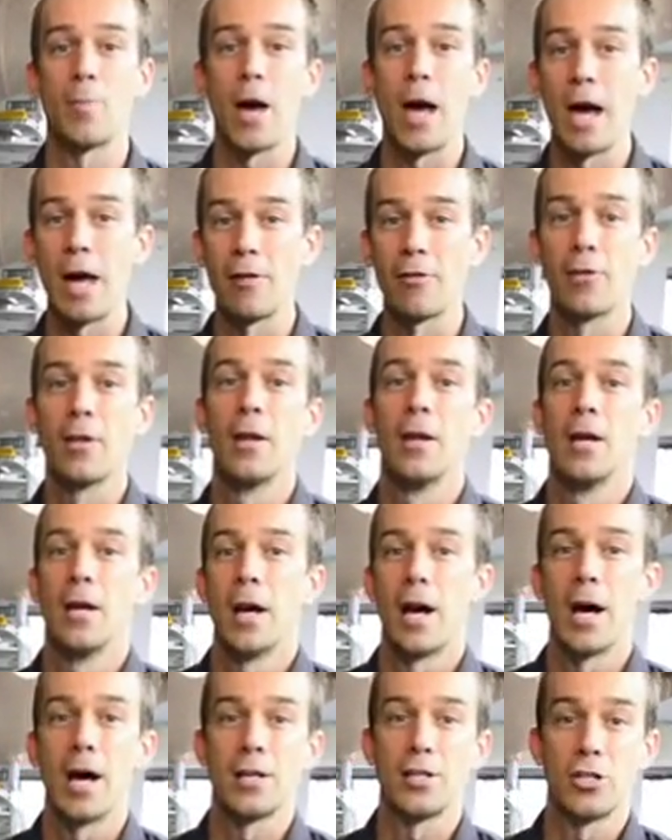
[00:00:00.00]

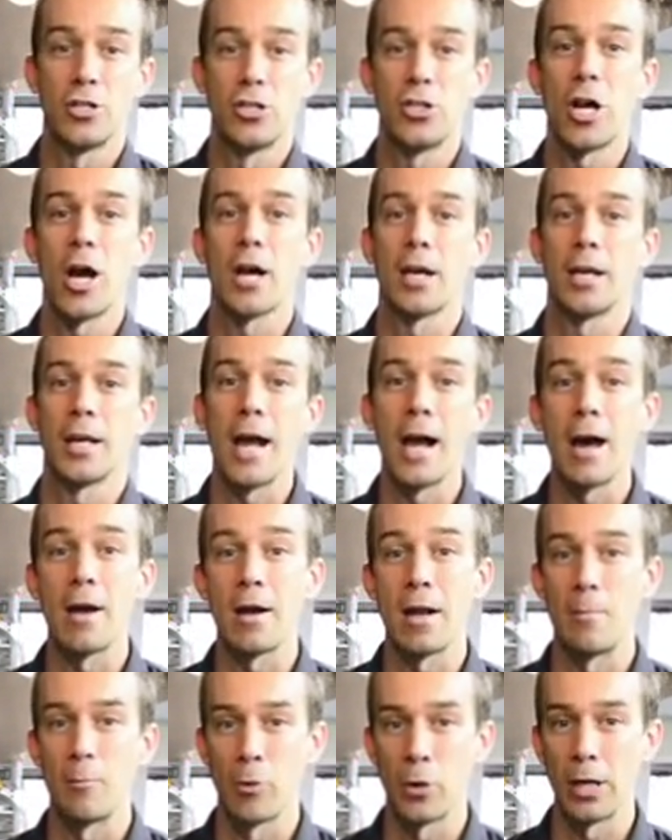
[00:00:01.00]
bath to shock it
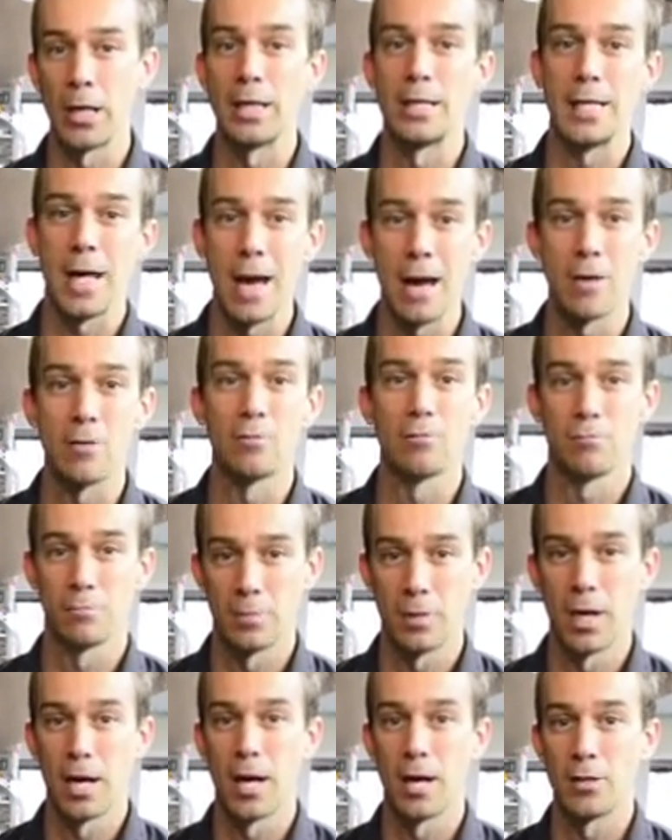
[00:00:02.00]
down and bring it down
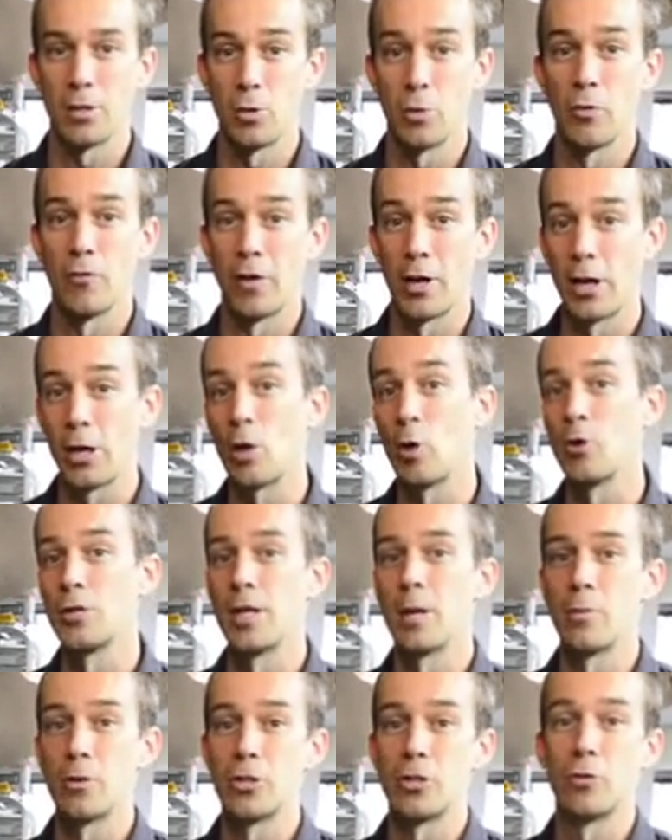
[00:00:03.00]
to a very cold
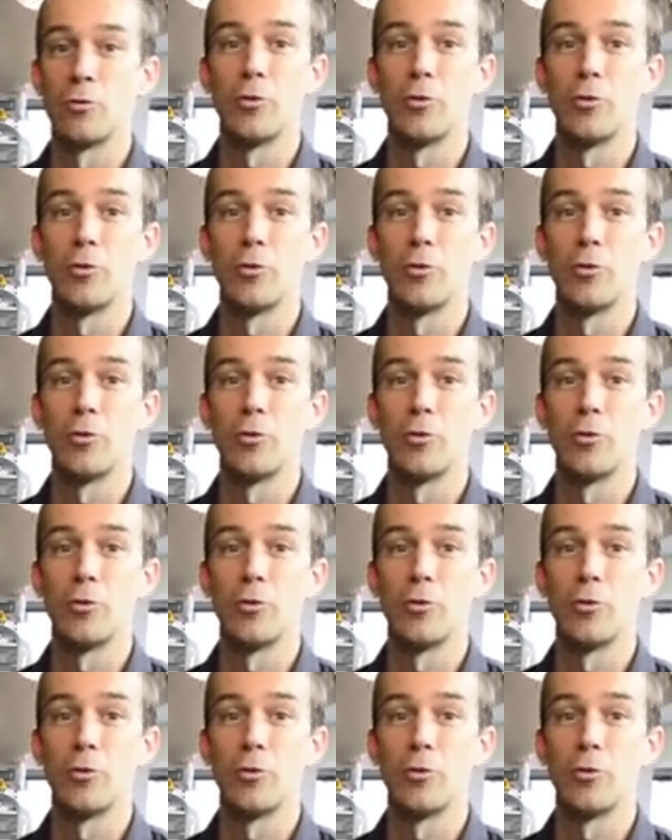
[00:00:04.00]
temperature